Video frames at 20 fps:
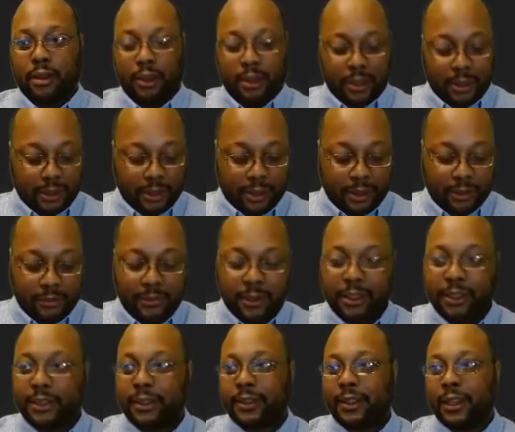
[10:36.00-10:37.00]
And then we
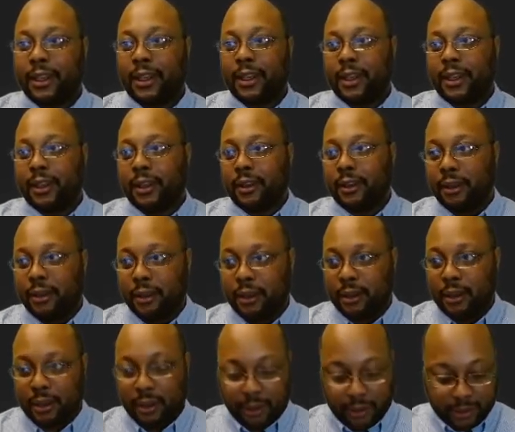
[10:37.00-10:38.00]
can say
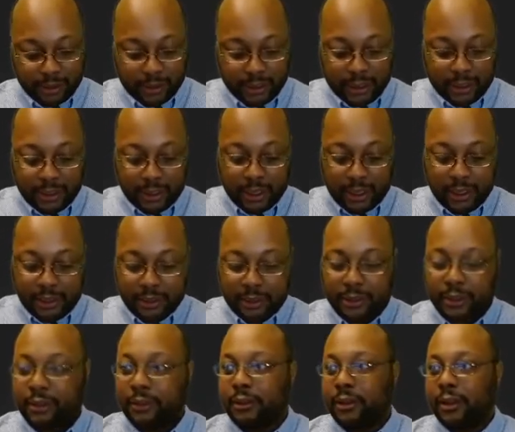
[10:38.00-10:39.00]
let
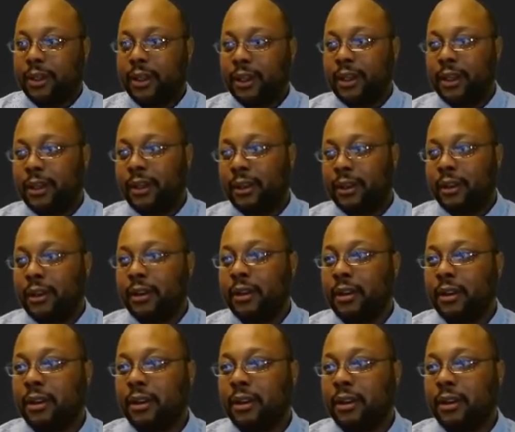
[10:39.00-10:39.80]
galaxy greeting